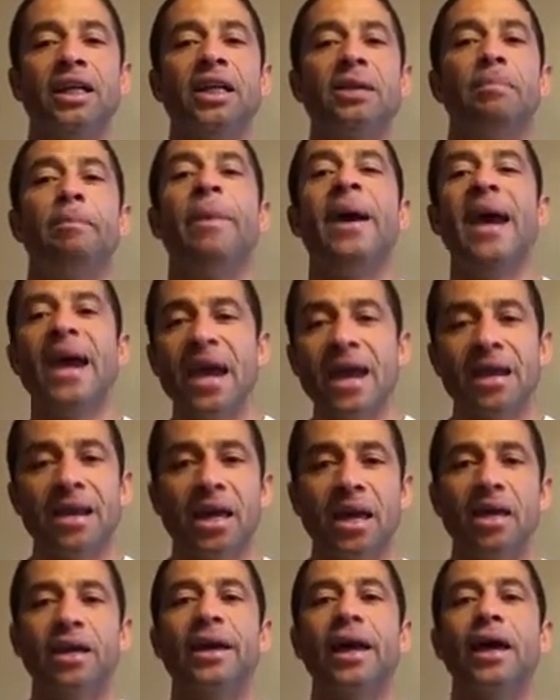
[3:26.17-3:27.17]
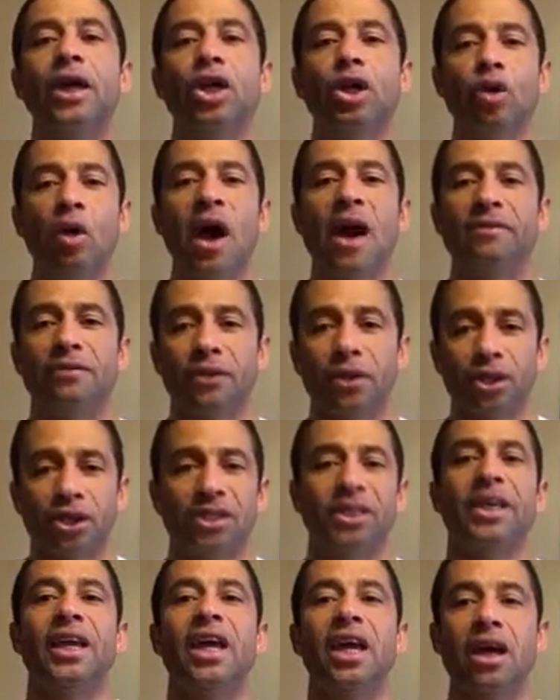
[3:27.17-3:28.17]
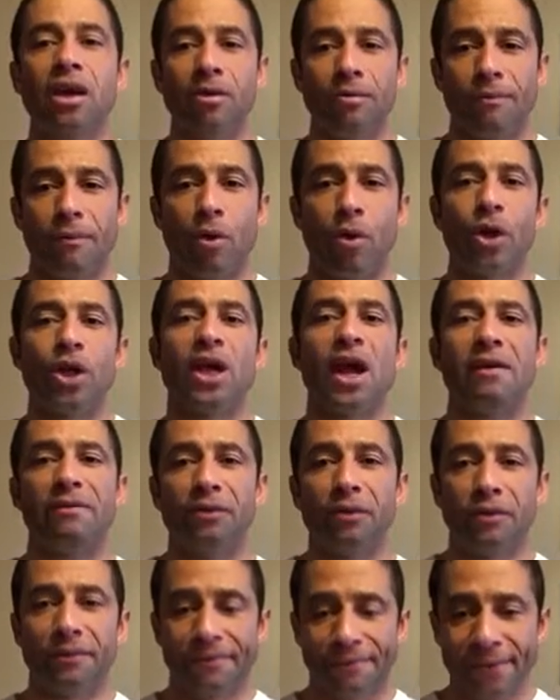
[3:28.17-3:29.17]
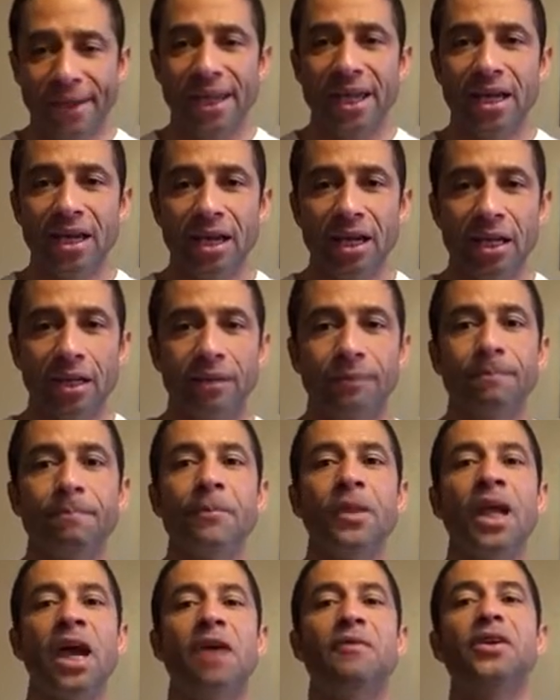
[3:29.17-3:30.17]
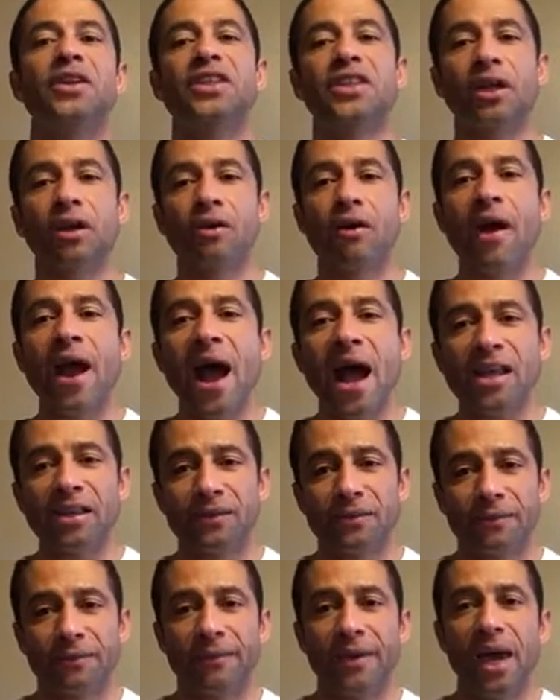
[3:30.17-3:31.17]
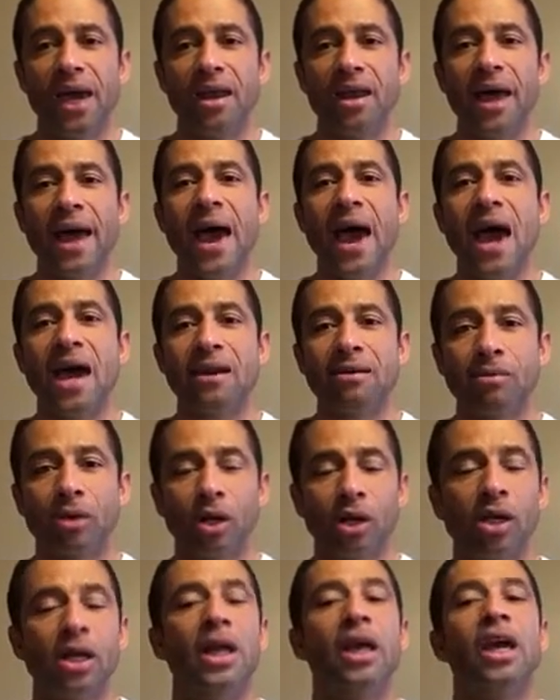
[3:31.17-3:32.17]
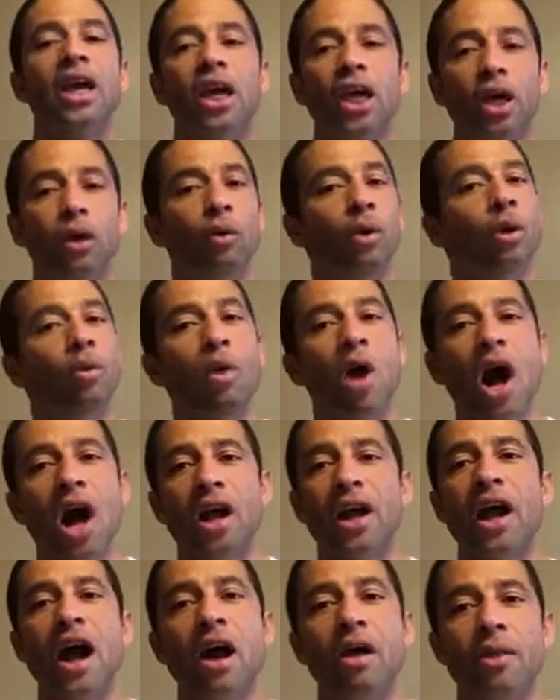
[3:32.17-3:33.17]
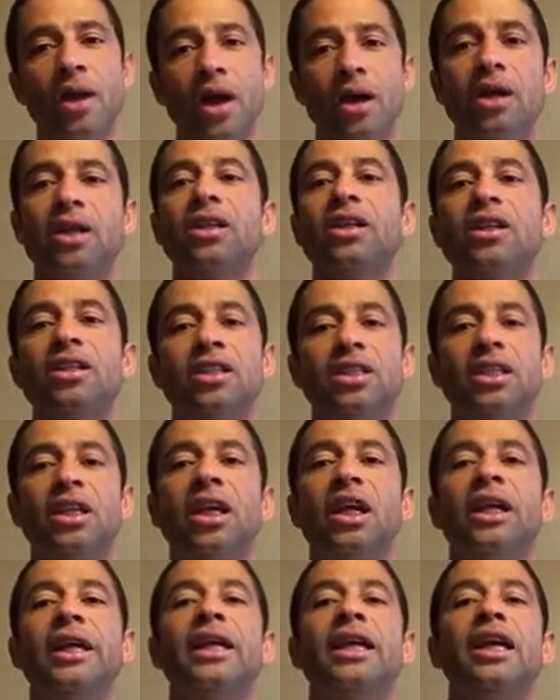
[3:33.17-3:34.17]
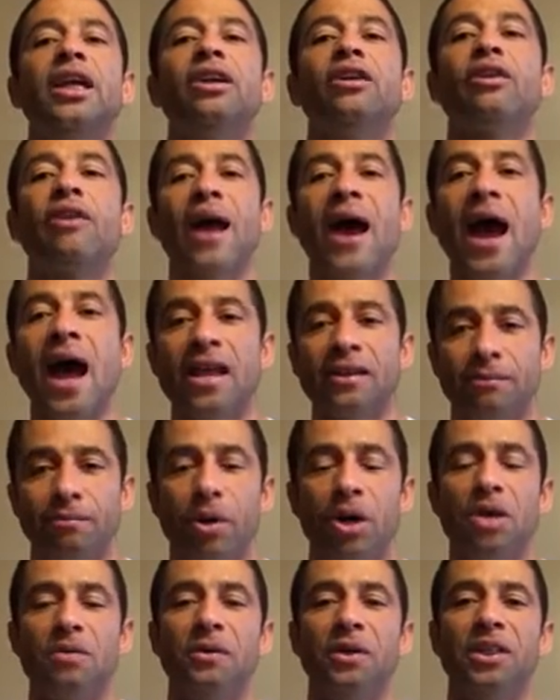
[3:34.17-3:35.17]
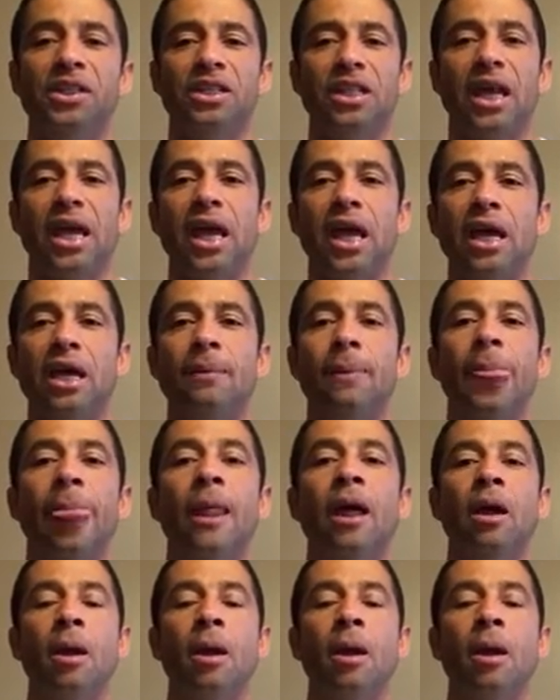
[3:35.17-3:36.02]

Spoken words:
dependent, that you have to care for it, you have to feed it. If it's a grass-fed animal, it will walk out there and it can still eat grass. But if it's a